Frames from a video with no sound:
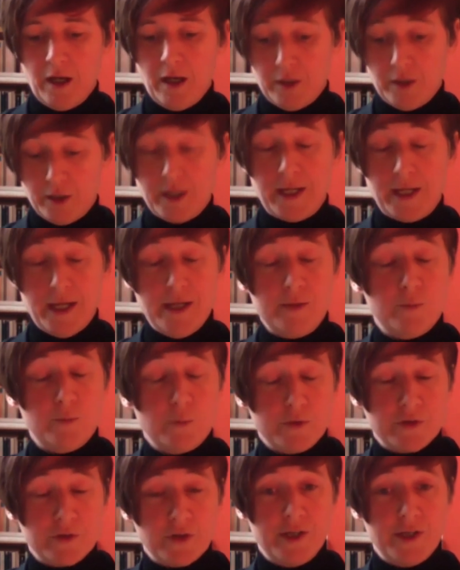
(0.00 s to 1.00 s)
again,
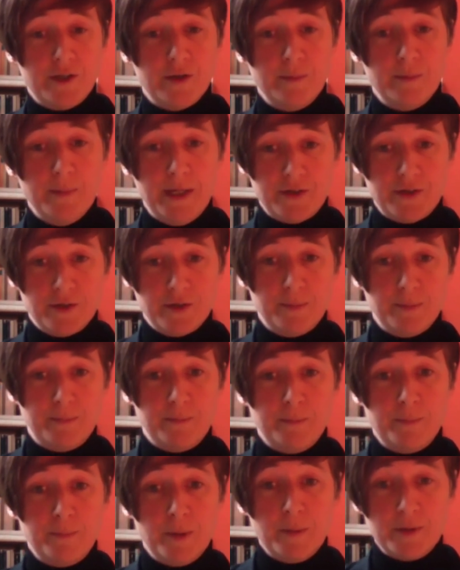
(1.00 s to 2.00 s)
signed a major
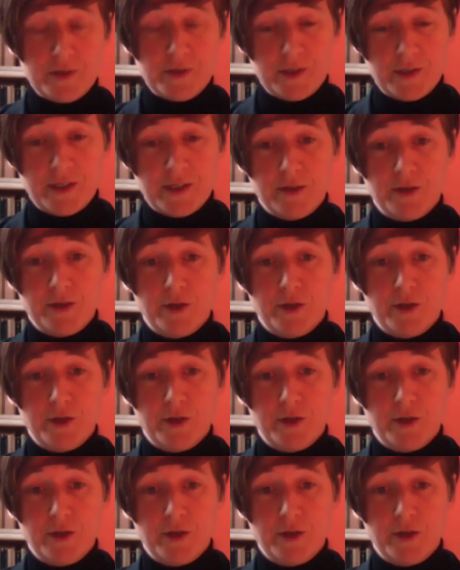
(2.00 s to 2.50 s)
publishing deal,